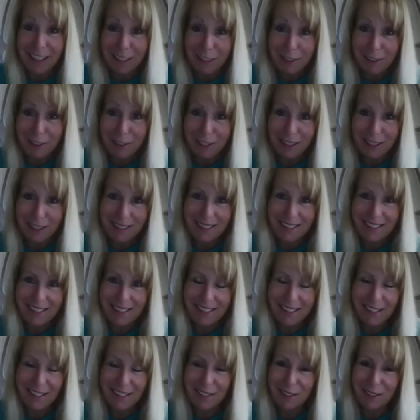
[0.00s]
It's
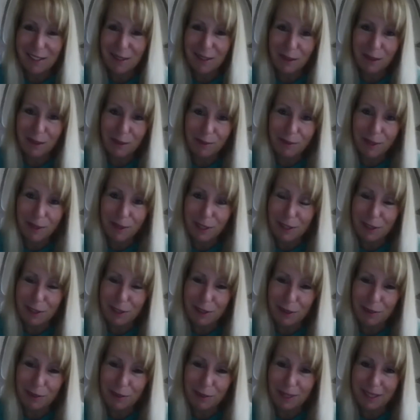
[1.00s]
such a pleasure
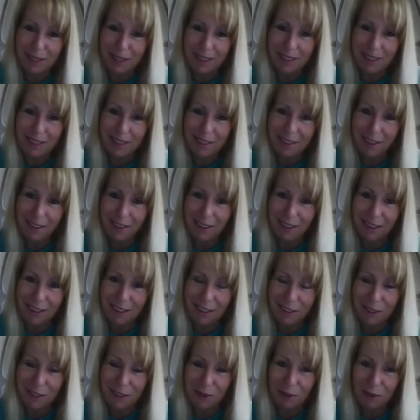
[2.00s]
to be talking
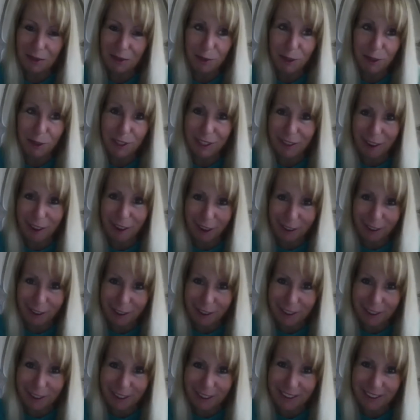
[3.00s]
to you. I'm really
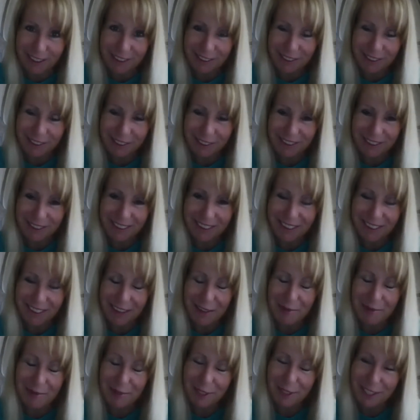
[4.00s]
honored. So I
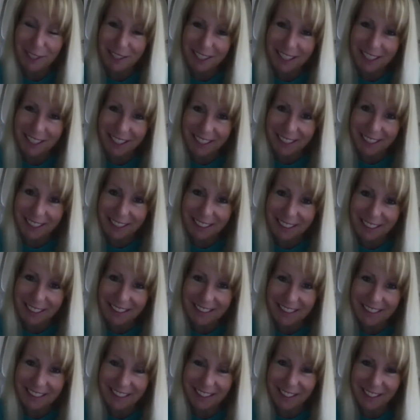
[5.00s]
appreciate it.
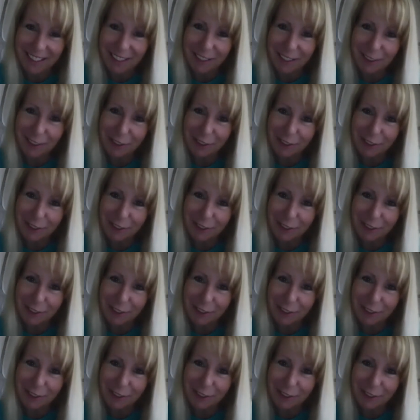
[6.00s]
Thank you. Thank you very